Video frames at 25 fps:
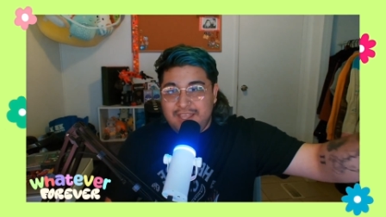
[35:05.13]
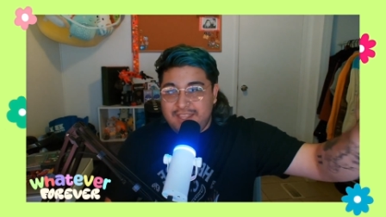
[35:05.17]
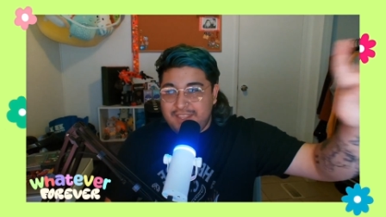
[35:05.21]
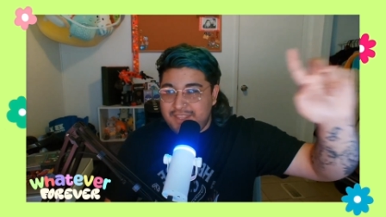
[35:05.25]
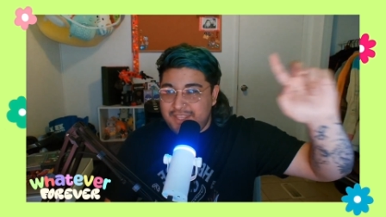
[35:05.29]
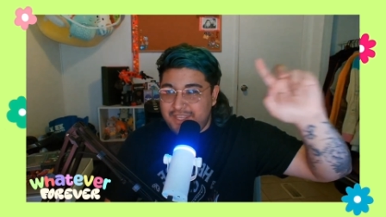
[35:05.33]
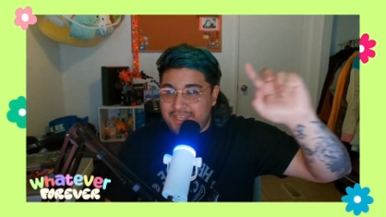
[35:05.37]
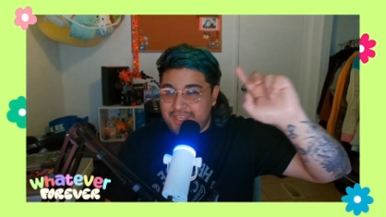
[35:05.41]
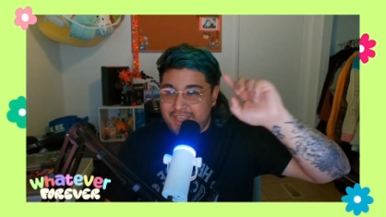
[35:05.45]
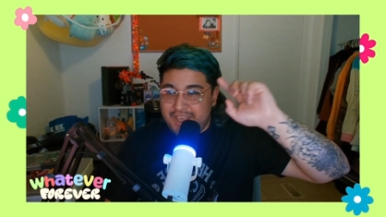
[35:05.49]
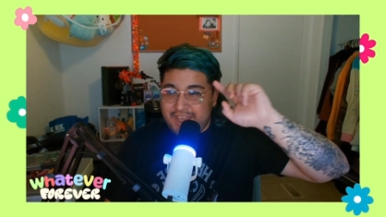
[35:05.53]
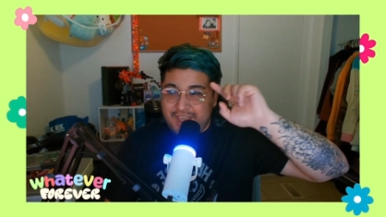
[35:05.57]

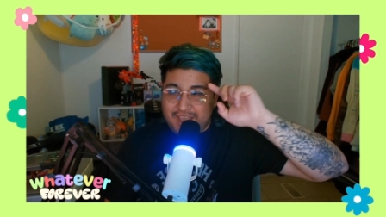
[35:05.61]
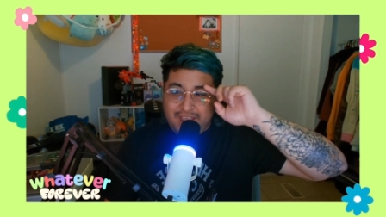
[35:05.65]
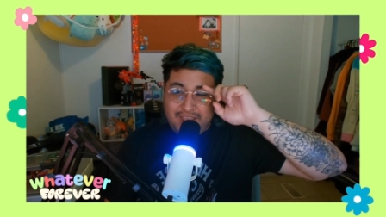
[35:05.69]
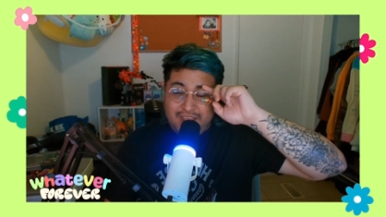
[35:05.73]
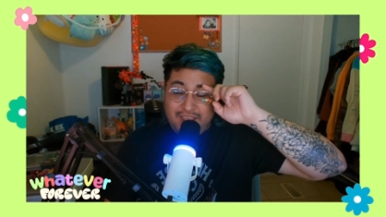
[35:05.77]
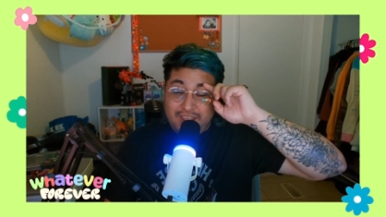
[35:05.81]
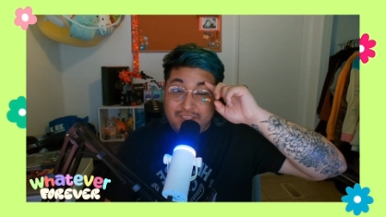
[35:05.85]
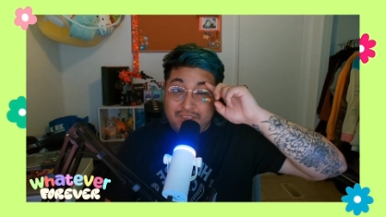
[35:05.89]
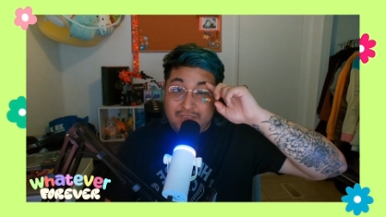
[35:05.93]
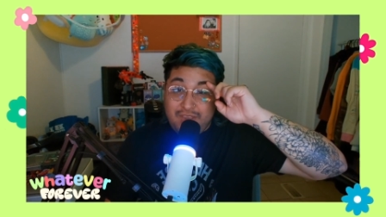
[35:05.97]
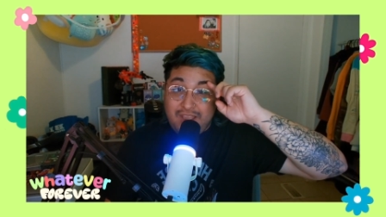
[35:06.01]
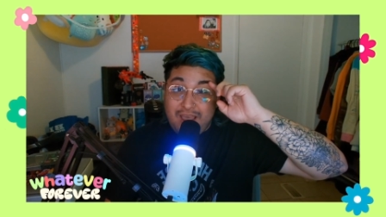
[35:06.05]
the
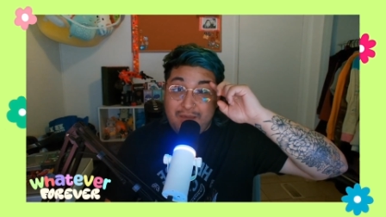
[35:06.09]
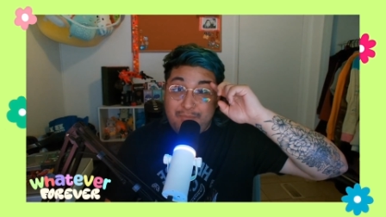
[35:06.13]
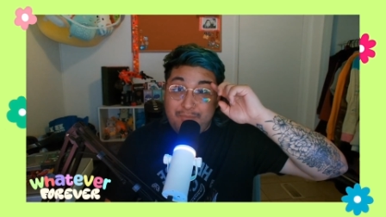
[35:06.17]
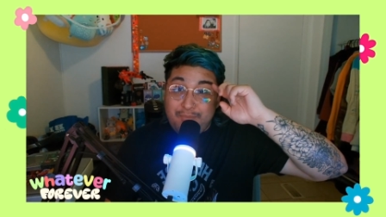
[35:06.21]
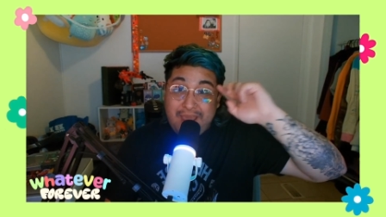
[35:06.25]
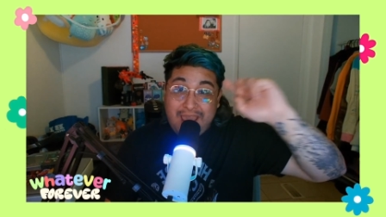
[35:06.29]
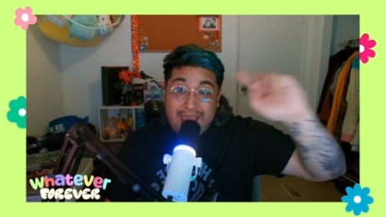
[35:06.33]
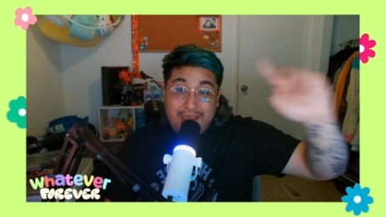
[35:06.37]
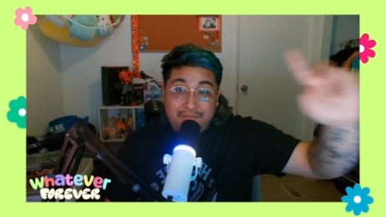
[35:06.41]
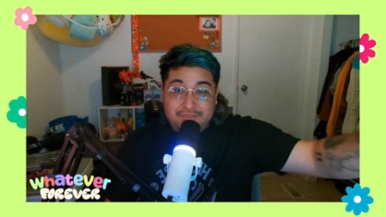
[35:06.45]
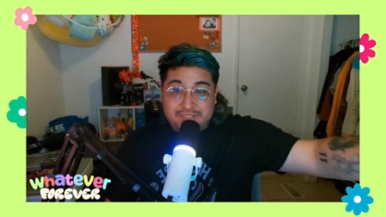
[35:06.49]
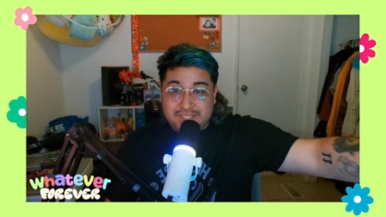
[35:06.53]
uh, you got
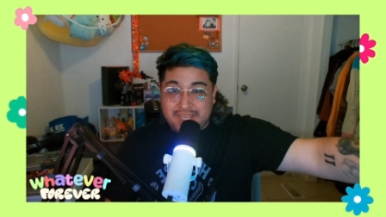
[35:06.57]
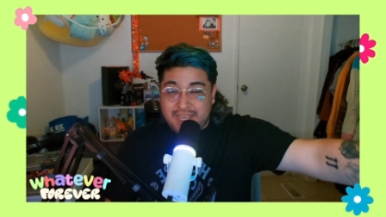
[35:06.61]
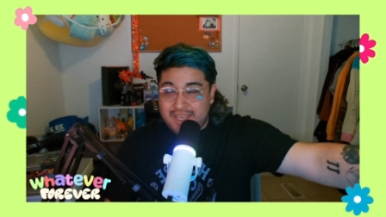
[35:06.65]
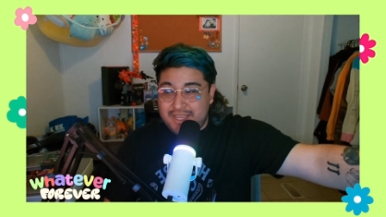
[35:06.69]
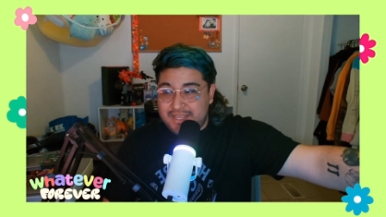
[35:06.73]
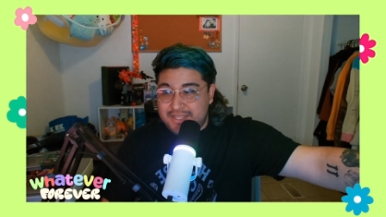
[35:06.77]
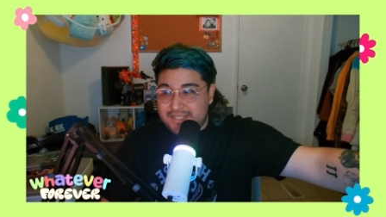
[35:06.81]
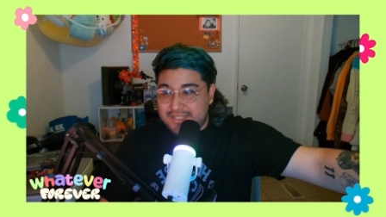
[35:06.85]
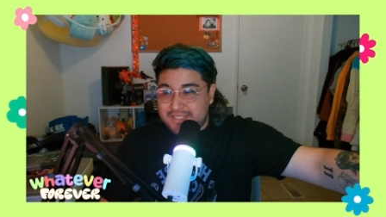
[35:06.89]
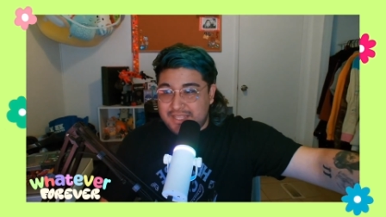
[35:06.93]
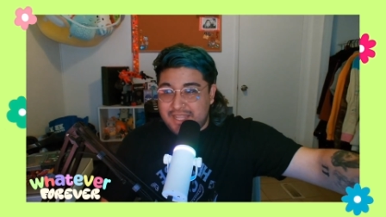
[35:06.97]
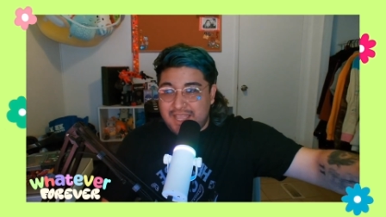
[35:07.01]

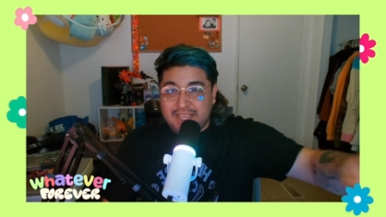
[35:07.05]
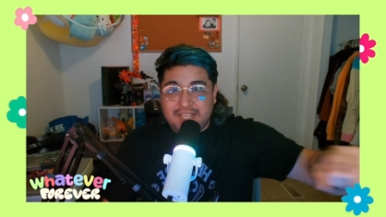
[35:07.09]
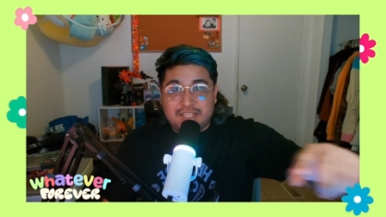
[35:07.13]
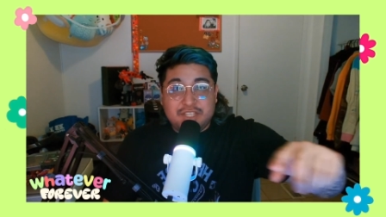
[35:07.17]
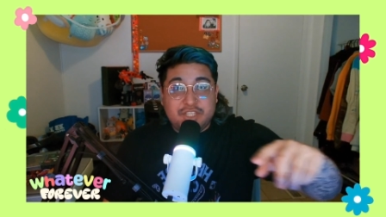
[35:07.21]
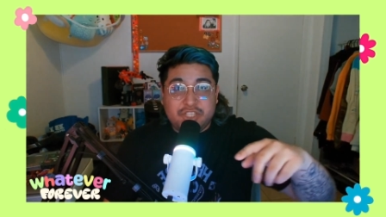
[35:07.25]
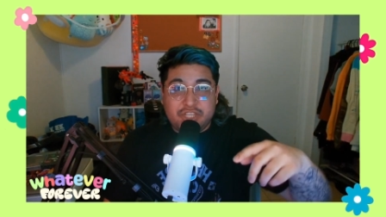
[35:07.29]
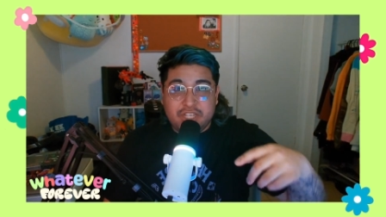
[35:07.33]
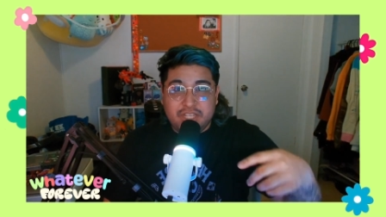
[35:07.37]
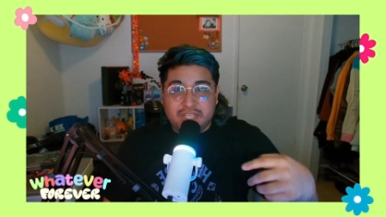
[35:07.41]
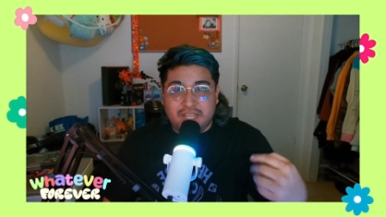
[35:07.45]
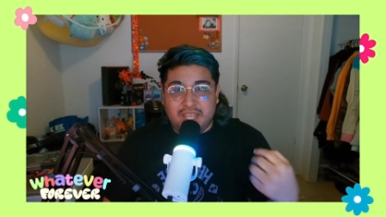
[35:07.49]
baptized. Like
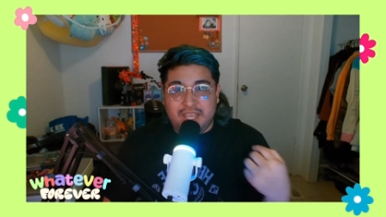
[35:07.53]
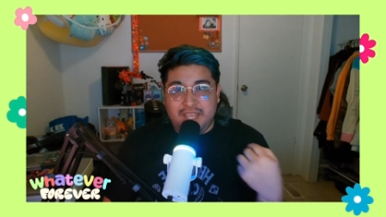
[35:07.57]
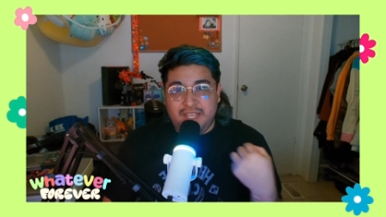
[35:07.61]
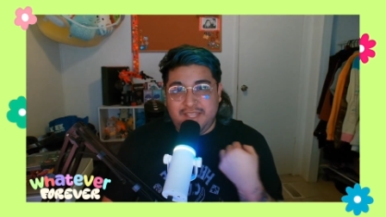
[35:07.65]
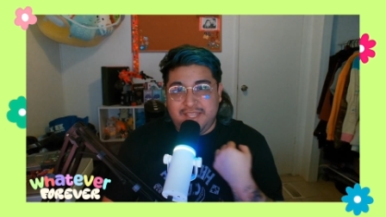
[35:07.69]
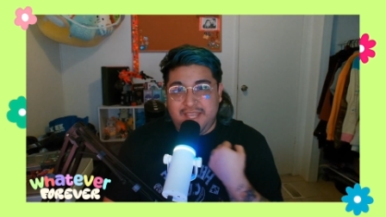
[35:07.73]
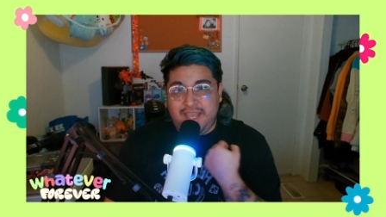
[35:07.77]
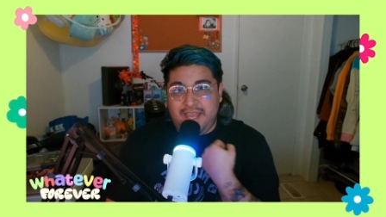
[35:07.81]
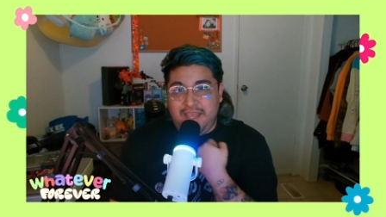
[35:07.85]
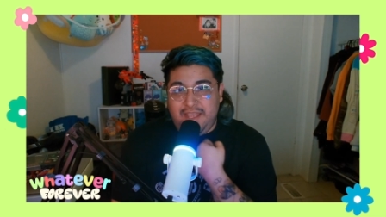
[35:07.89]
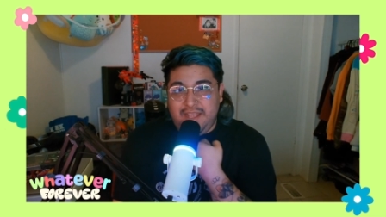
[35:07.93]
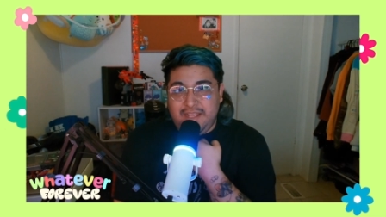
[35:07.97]
shit like
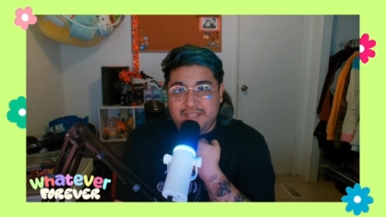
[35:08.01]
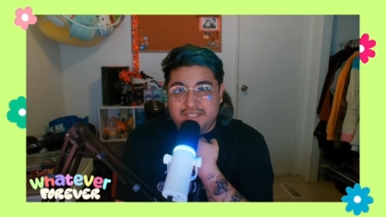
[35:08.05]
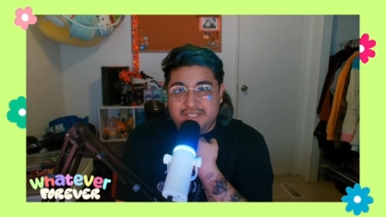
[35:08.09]
that.